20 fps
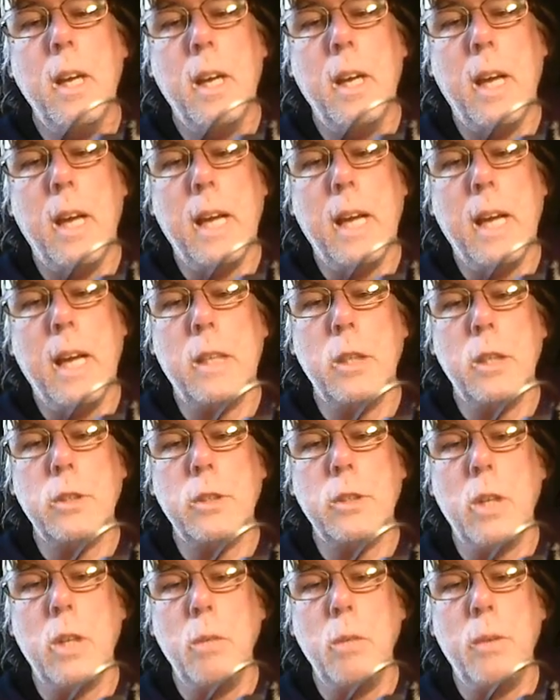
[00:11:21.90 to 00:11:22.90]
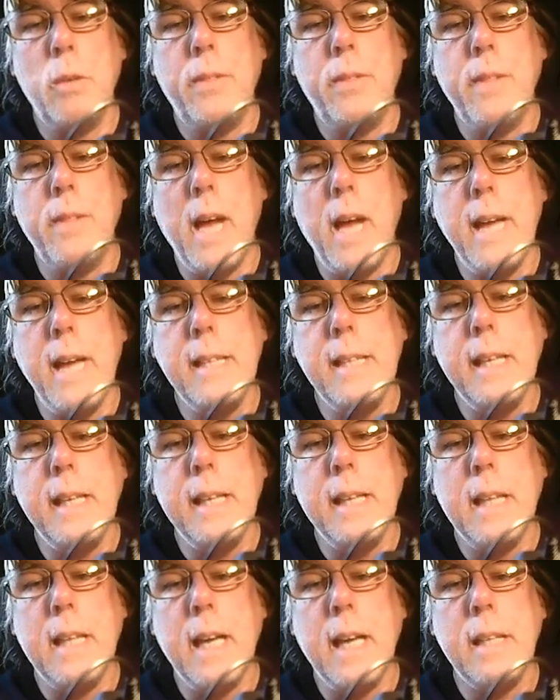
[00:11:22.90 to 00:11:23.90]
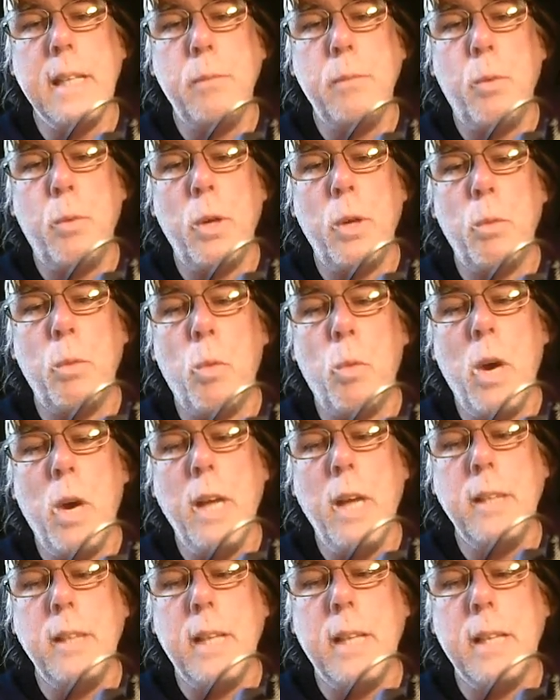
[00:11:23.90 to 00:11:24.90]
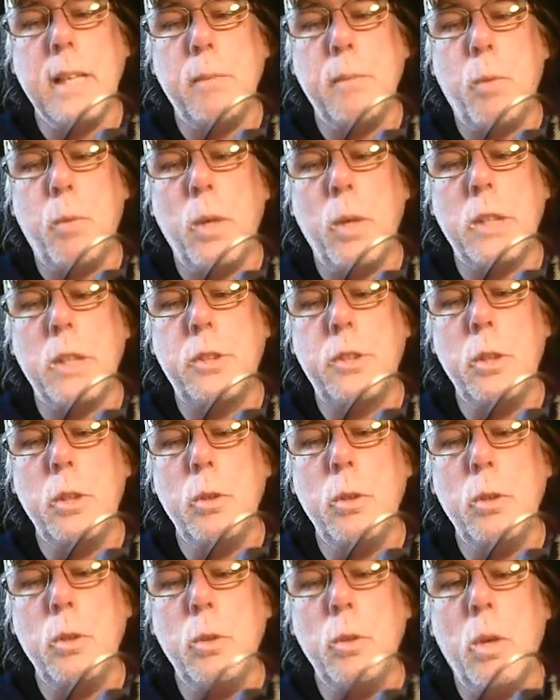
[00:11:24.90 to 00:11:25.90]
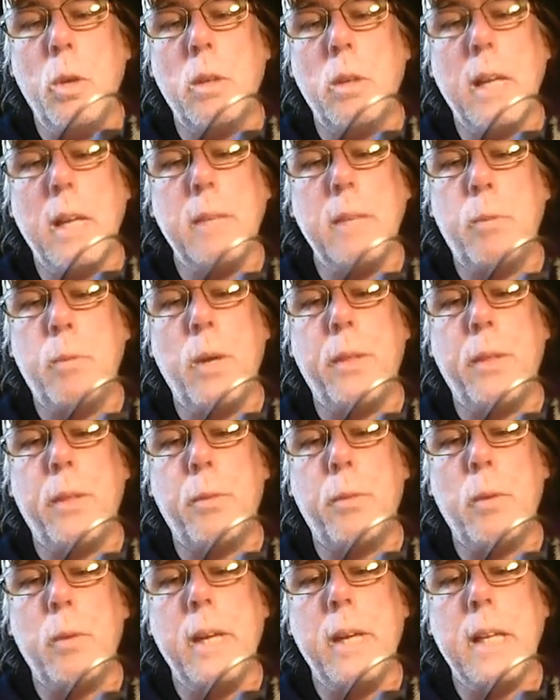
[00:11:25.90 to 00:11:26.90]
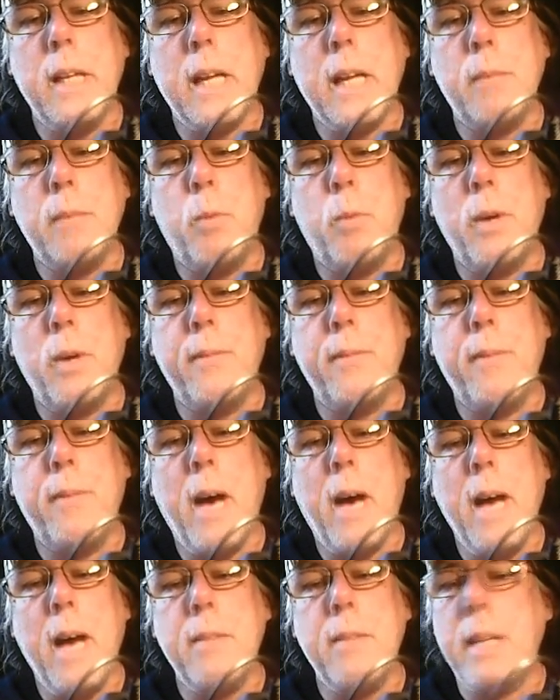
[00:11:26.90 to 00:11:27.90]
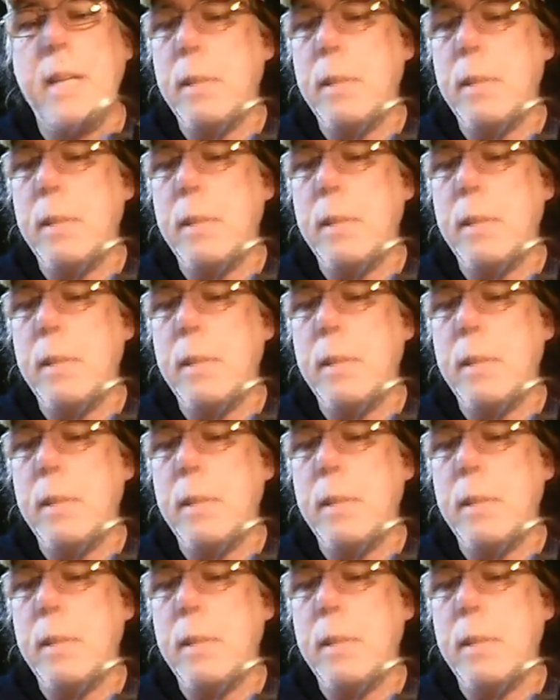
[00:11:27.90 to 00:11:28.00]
And it goes on with 90, 90.1, 90.2, or 90.3, 90.5,